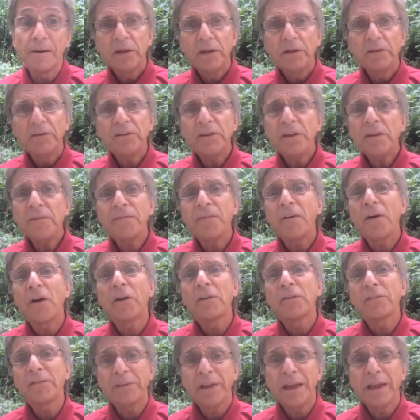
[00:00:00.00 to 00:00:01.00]

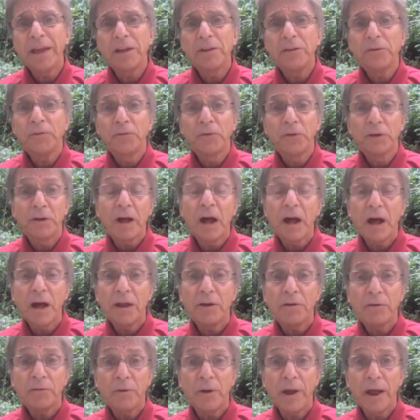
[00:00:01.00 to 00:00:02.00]
CFAR stands for
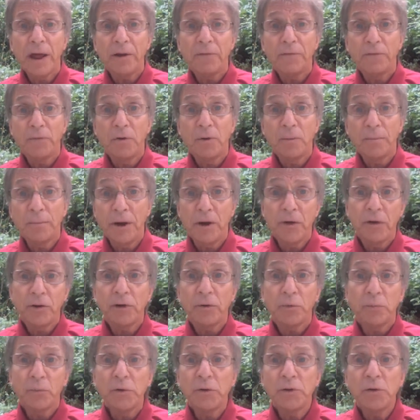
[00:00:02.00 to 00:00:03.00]
Contract for
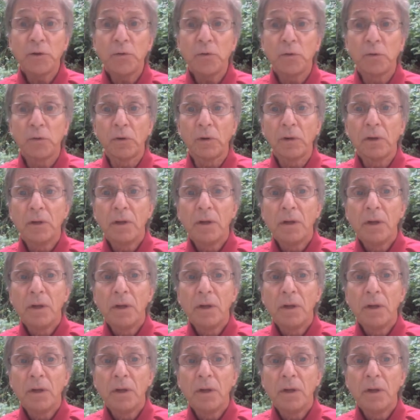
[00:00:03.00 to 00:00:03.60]
American Renewal.